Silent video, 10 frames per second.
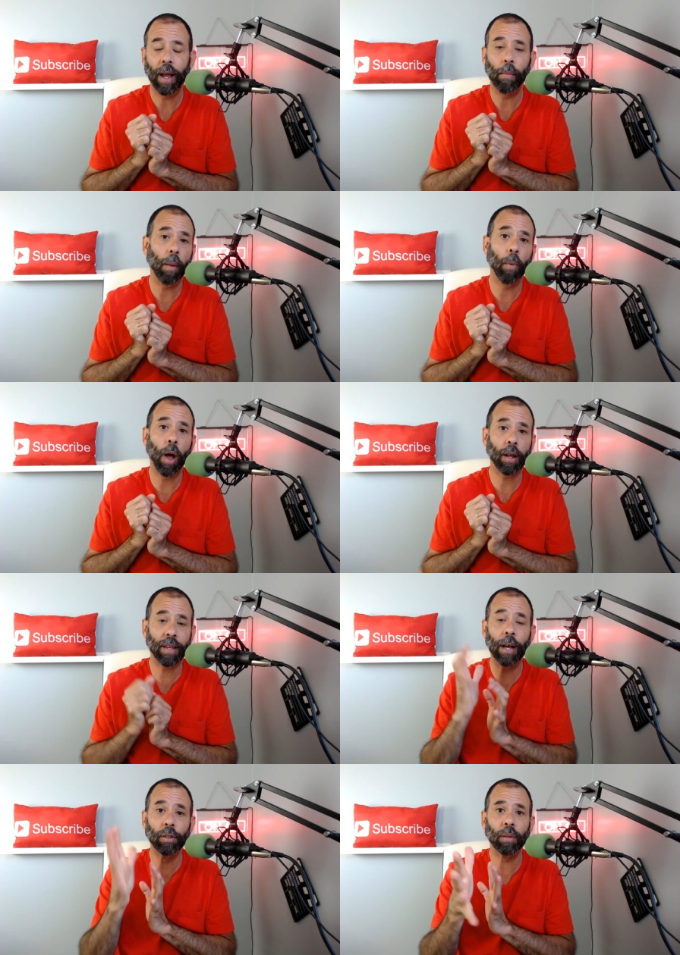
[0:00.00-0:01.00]
And my
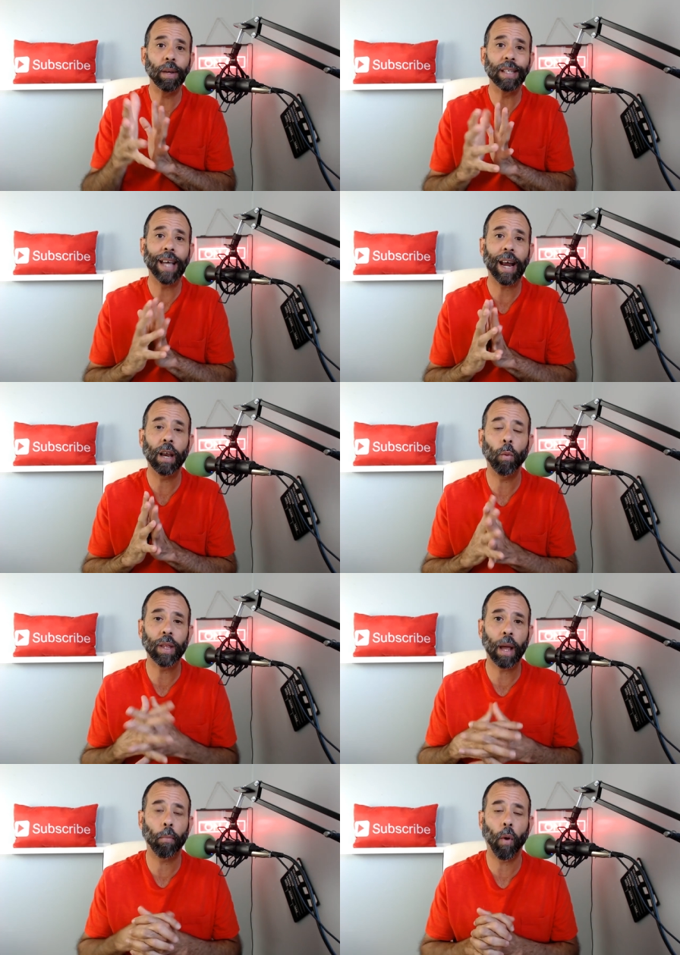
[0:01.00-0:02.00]
blog tells them exactly
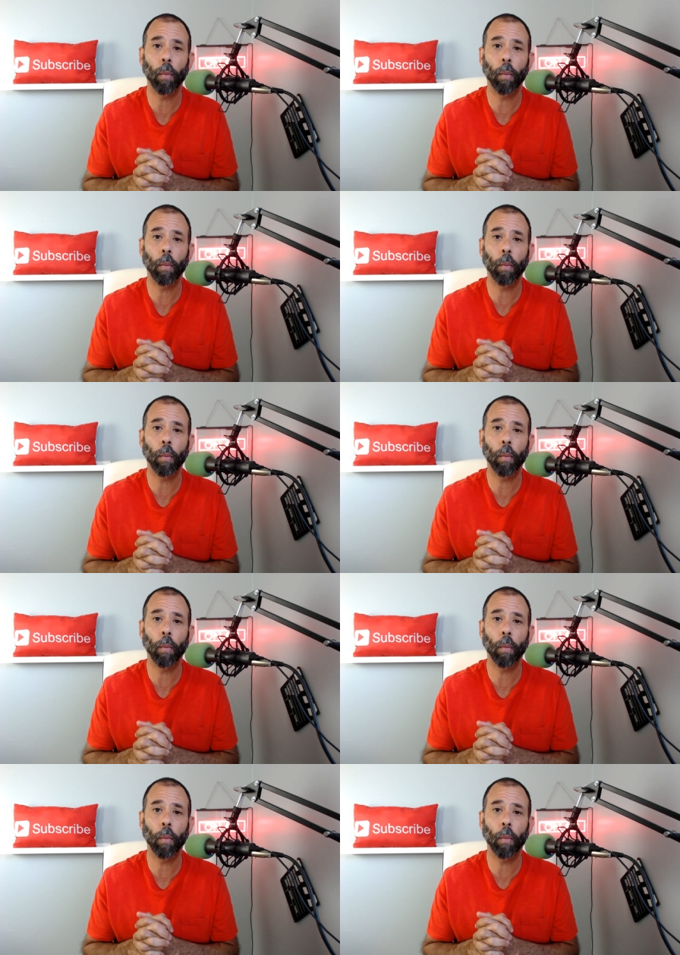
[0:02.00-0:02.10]
what that